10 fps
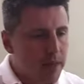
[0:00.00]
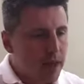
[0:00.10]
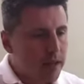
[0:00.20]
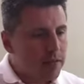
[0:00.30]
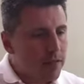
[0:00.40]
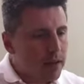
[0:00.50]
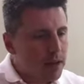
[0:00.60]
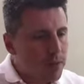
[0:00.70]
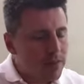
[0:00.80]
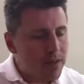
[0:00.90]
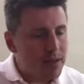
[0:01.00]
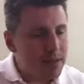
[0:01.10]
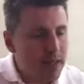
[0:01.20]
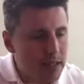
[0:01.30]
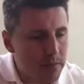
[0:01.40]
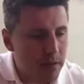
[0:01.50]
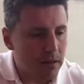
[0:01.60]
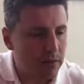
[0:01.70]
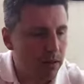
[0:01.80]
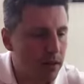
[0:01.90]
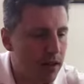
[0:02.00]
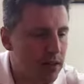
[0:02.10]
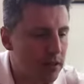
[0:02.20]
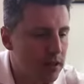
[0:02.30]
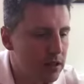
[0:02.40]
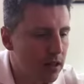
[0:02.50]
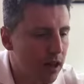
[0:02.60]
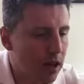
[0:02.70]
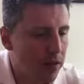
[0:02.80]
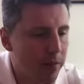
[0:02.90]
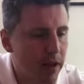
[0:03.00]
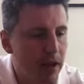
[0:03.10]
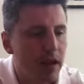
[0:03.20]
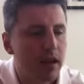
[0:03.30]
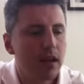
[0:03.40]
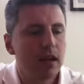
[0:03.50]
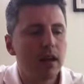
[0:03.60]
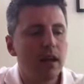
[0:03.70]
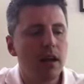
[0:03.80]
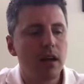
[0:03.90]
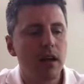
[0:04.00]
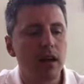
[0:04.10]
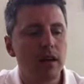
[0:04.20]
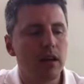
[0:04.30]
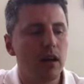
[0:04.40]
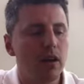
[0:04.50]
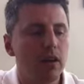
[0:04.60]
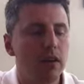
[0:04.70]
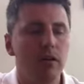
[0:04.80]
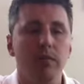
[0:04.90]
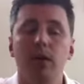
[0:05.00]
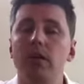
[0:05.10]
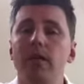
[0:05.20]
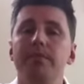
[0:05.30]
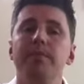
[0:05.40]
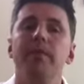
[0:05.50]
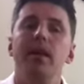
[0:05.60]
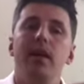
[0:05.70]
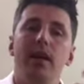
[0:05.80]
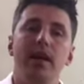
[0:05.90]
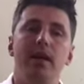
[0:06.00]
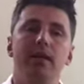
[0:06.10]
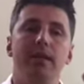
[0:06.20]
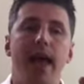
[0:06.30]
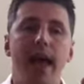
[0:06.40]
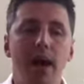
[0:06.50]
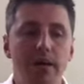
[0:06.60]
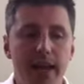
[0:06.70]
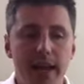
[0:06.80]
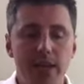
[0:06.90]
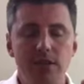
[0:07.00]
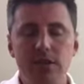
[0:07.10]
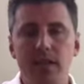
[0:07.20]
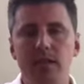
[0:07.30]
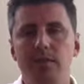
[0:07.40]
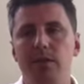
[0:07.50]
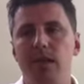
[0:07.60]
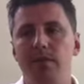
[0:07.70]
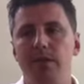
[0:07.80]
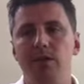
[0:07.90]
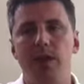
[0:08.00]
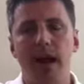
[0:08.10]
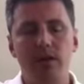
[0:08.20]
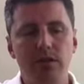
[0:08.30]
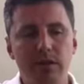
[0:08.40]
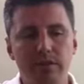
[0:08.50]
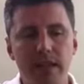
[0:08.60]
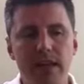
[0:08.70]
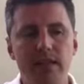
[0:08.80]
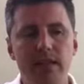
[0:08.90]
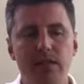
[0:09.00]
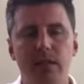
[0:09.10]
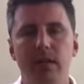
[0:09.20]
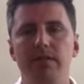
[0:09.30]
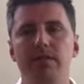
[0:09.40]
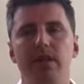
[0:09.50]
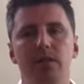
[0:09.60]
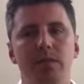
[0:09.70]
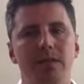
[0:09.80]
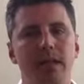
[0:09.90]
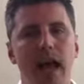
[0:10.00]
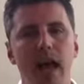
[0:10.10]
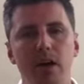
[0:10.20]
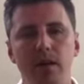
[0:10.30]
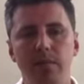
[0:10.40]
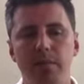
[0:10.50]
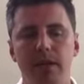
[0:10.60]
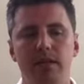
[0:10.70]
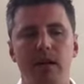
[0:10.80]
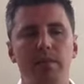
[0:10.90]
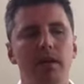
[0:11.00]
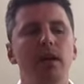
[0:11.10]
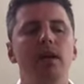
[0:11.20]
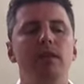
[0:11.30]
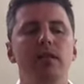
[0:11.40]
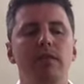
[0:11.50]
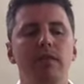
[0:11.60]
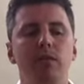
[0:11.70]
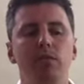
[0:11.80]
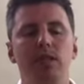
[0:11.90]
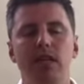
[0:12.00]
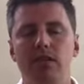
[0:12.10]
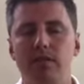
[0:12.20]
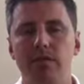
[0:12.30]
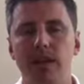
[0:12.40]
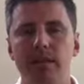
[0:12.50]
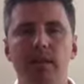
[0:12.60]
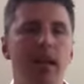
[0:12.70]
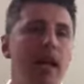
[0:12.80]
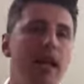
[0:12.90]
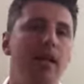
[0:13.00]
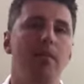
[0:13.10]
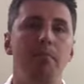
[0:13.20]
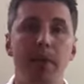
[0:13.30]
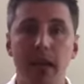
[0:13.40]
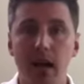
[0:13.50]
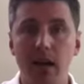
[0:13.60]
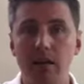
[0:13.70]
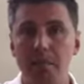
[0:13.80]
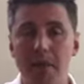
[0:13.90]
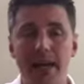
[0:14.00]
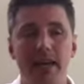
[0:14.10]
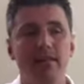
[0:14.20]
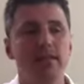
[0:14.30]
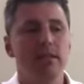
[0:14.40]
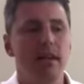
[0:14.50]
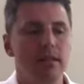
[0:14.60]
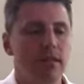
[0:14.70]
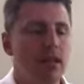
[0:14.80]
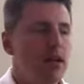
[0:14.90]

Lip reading: And finally, with assessment, one of the last things we kind of went over is how each assessment that we do actually feeds into the other assessments and how it picks up stuff that we'll see reflected in bigger bang exercises.